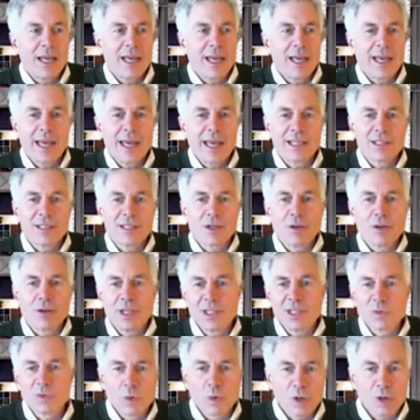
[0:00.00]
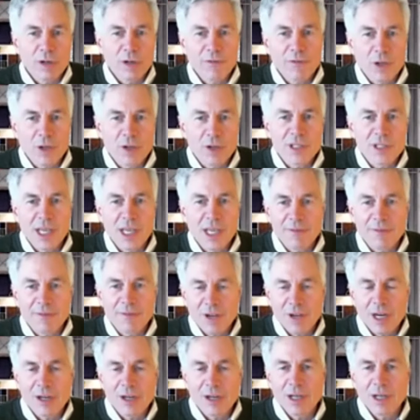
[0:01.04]
And so these workflows get
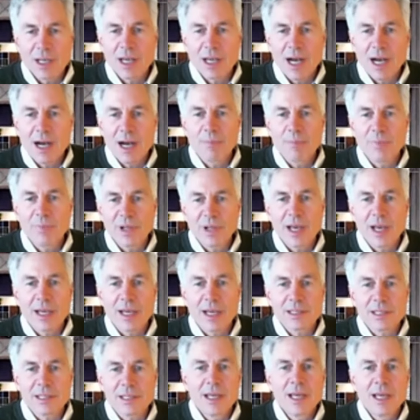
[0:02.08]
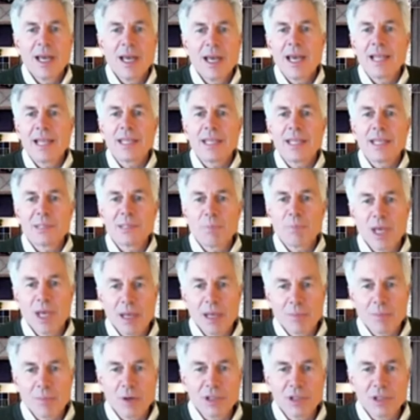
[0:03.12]
very complex, and they
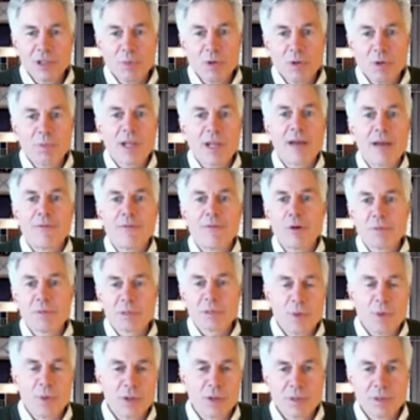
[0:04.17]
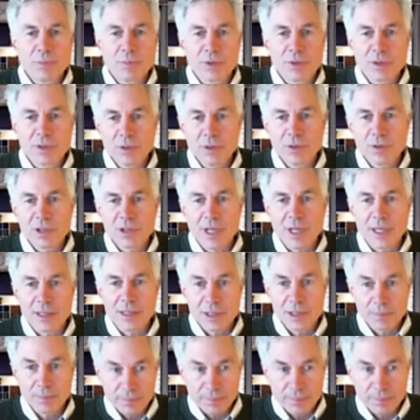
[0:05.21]
span multiple platforms, multiple tool sets,